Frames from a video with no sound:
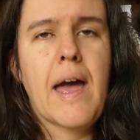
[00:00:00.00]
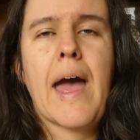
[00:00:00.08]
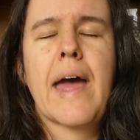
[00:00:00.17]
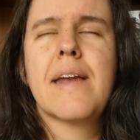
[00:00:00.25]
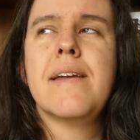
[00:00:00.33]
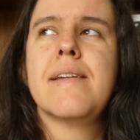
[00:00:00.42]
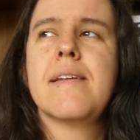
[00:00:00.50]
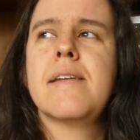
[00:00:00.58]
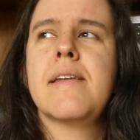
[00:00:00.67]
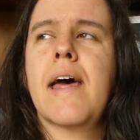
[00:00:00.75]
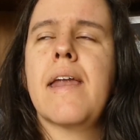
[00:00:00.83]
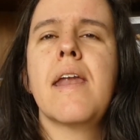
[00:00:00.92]
and
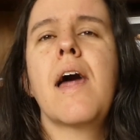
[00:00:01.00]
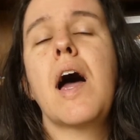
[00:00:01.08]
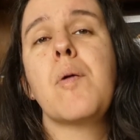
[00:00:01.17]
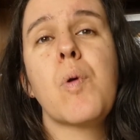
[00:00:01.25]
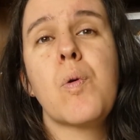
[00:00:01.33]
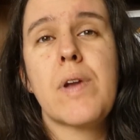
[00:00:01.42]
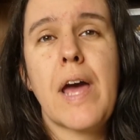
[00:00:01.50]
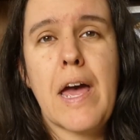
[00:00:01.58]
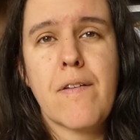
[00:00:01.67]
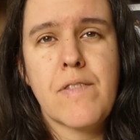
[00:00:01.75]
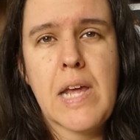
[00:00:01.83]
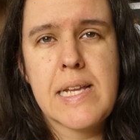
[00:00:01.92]
then I won't
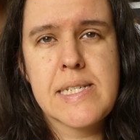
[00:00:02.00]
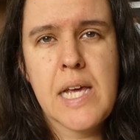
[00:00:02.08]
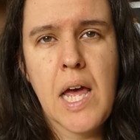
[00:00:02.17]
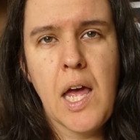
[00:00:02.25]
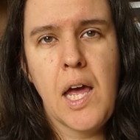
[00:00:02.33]
have that